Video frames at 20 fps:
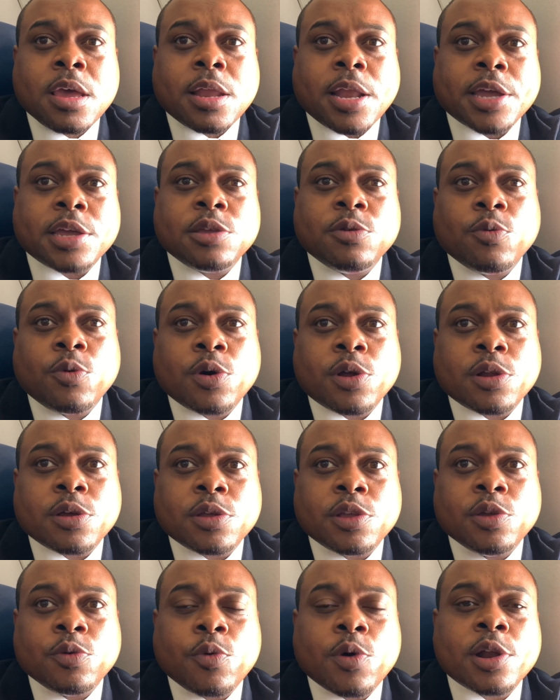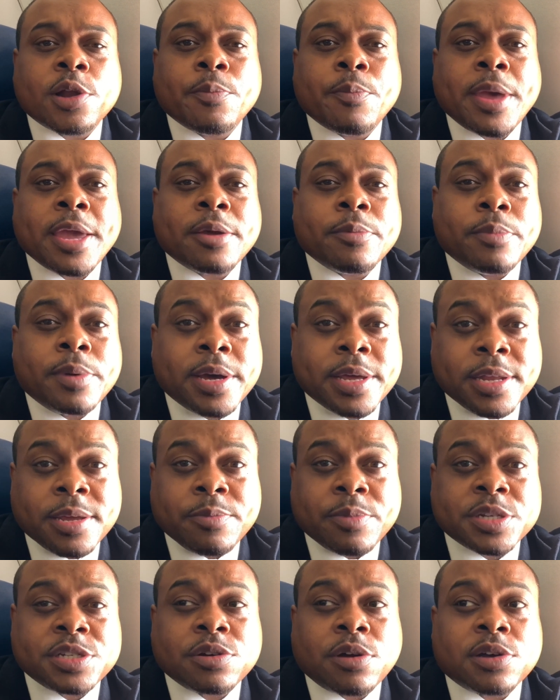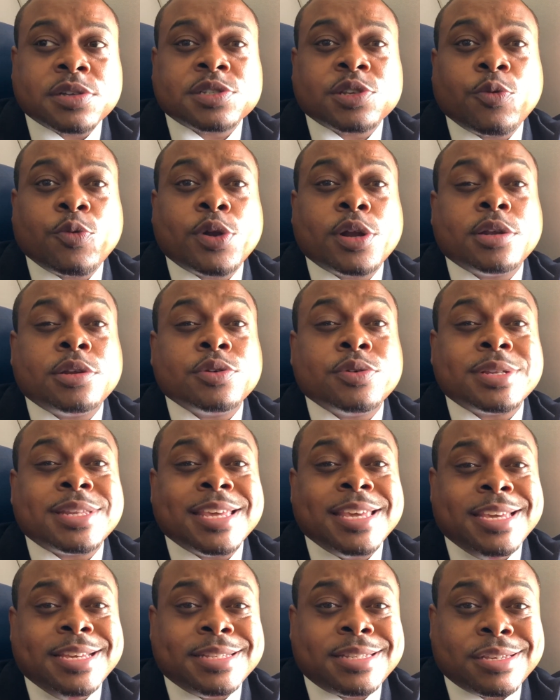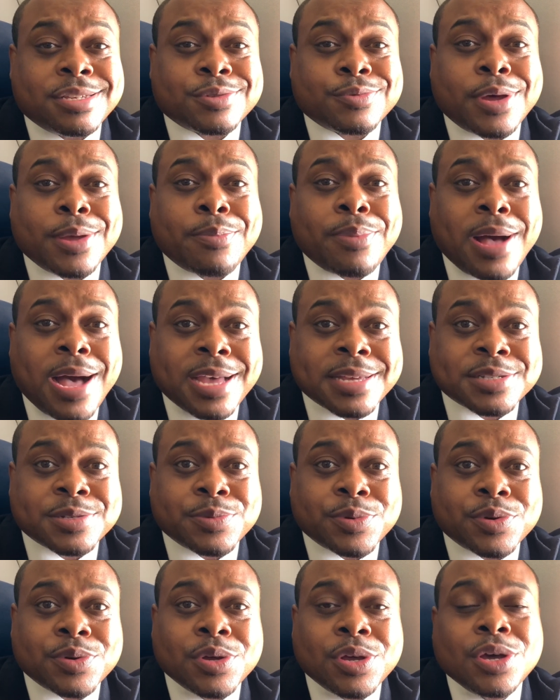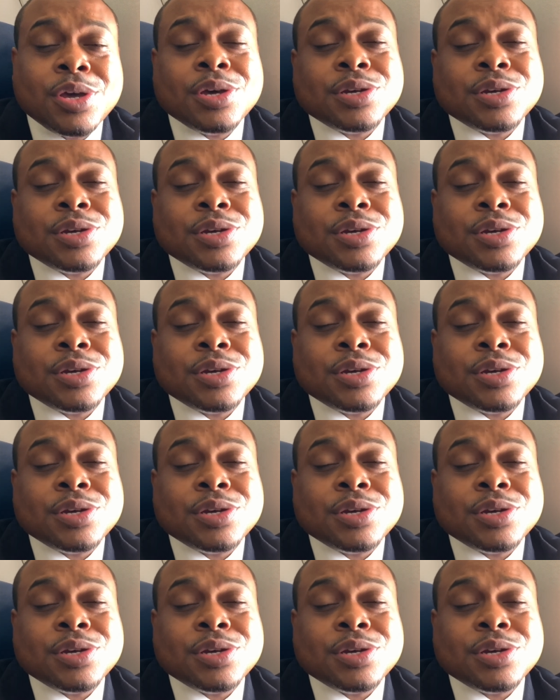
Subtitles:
Like, you want to make money, but you also want to do it the easiest way possible.